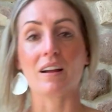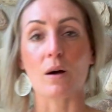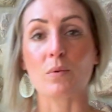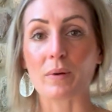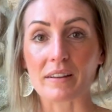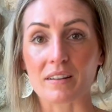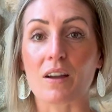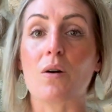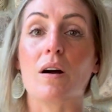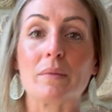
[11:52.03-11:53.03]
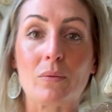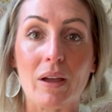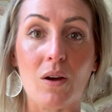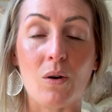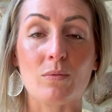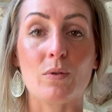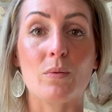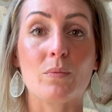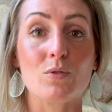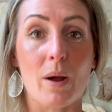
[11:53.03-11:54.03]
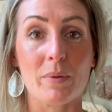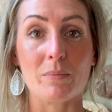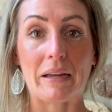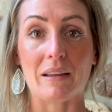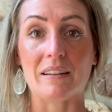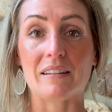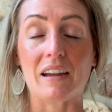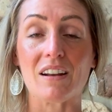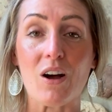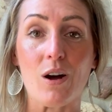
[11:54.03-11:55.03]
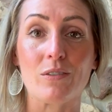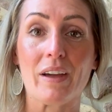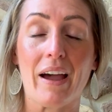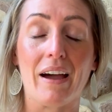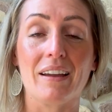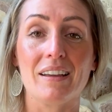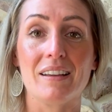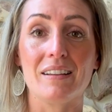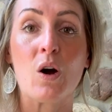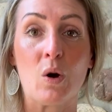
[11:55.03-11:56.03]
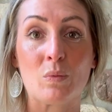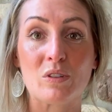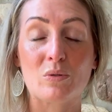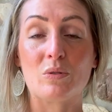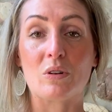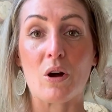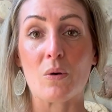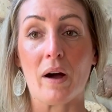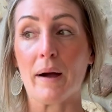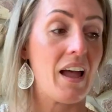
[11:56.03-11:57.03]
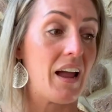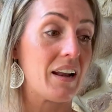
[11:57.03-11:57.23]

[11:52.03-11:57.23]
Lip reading: A couple weeks ago on my way home from dropping my son off at his homeschool co-op,